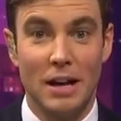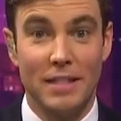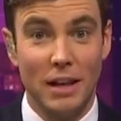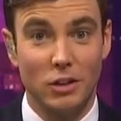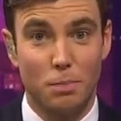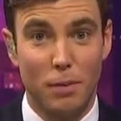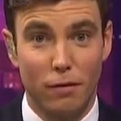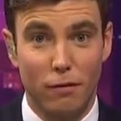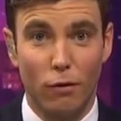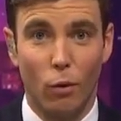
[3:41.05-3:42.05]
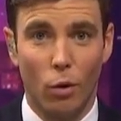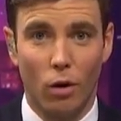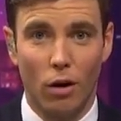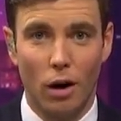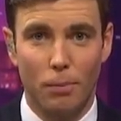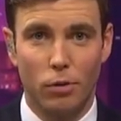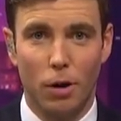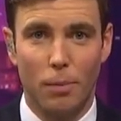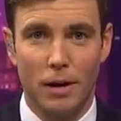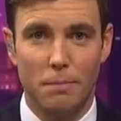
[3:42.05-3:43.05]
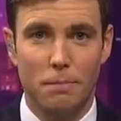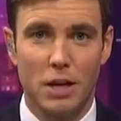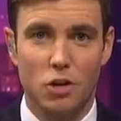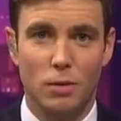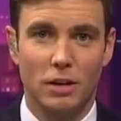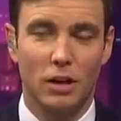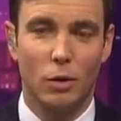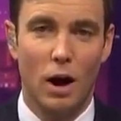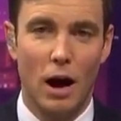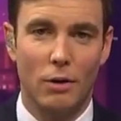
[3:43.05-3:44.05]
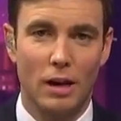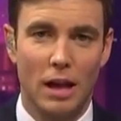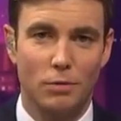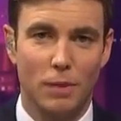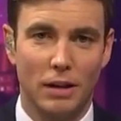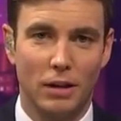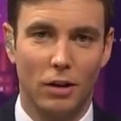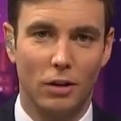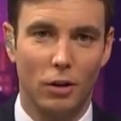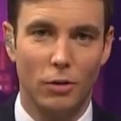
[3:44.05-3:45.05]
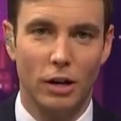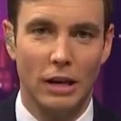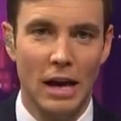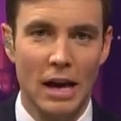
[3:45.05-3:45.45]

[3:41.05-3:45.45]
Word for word: That's before a proper impeachment inquiry has been concluded.